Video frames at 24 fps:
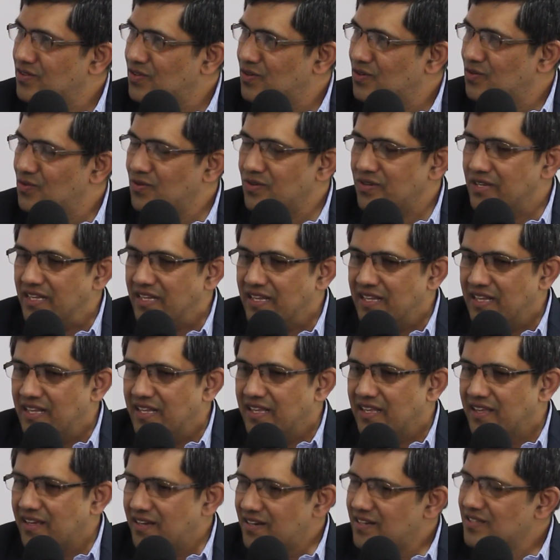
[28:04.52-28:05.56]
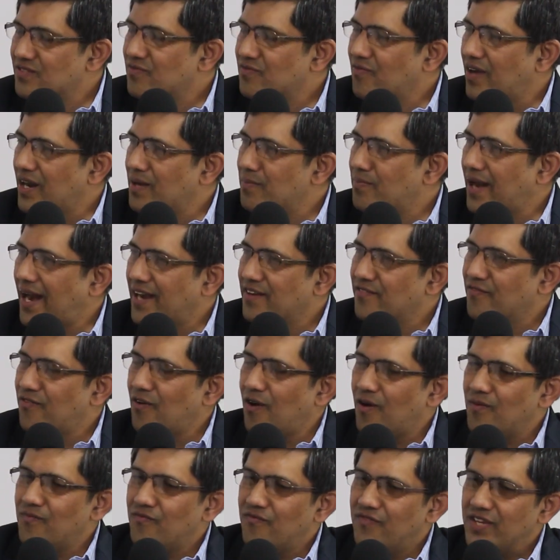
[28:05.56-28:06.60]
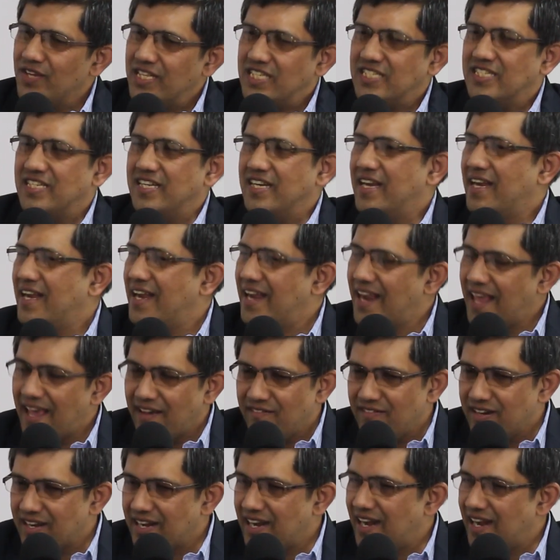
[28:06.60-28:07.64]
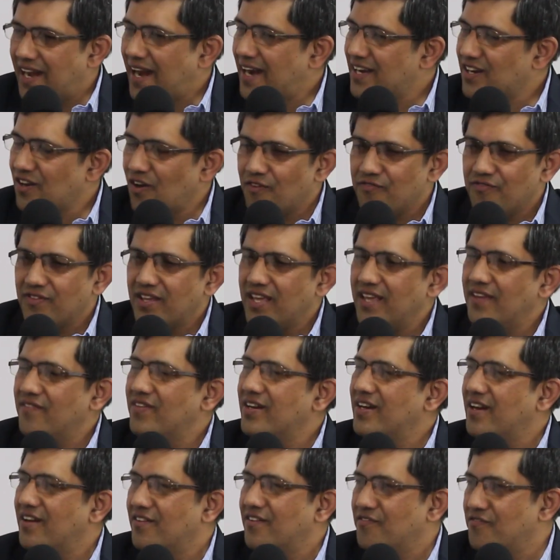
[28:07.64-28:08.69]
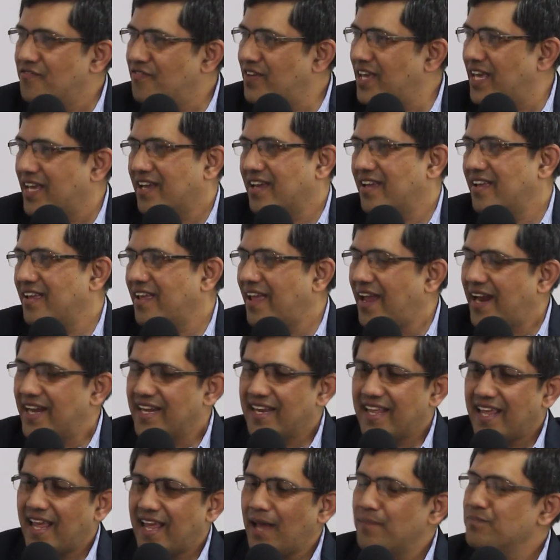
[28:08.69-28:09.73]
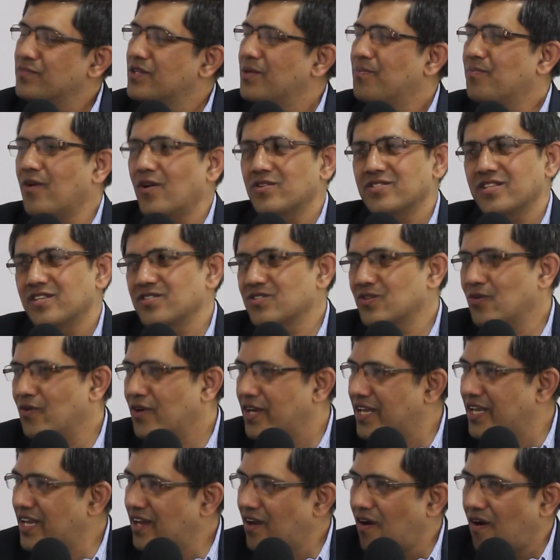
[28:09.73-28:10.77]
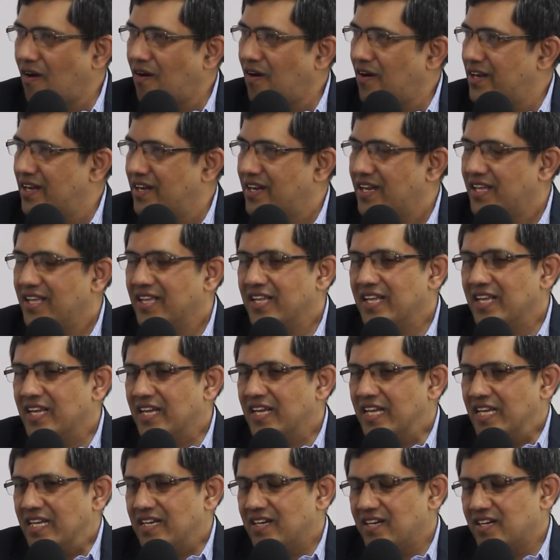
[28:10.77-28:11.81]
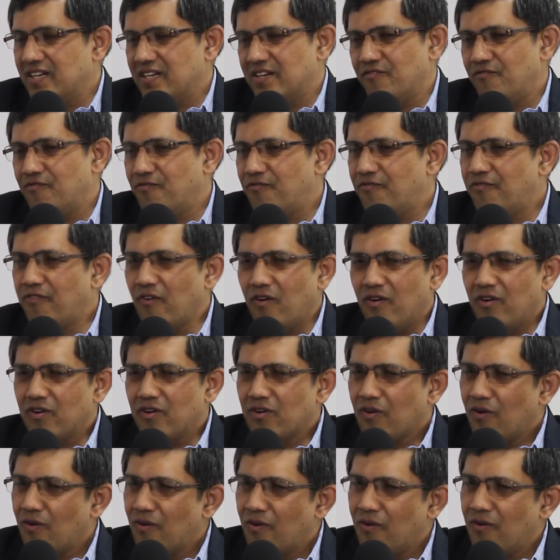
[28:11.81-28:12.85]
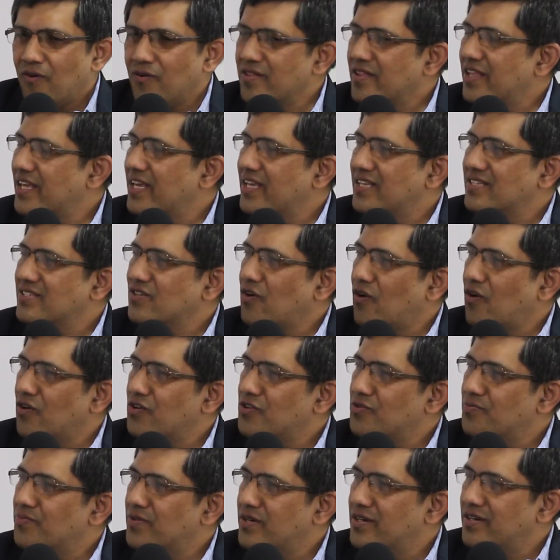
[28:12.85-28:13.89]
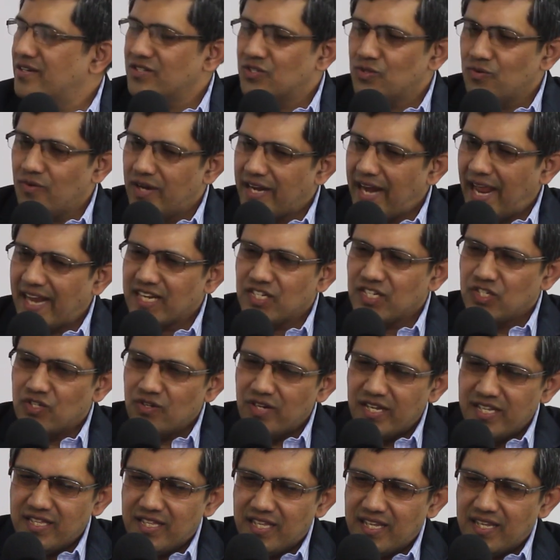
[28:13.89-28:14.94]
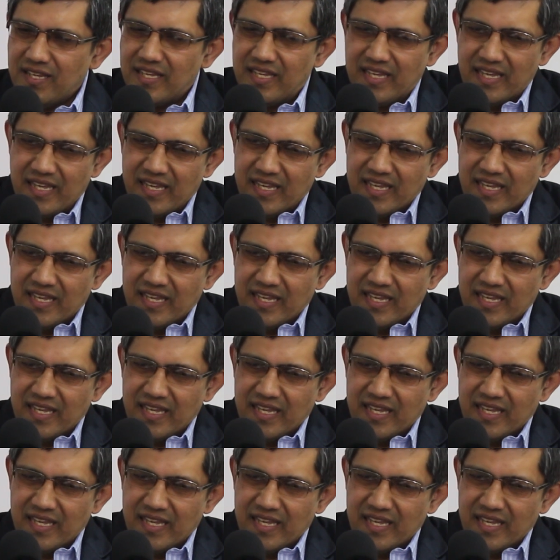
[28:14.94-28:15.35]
through, here is one platform which never let off even a week and kept the process going on. For all these entrepreneurs who are actually the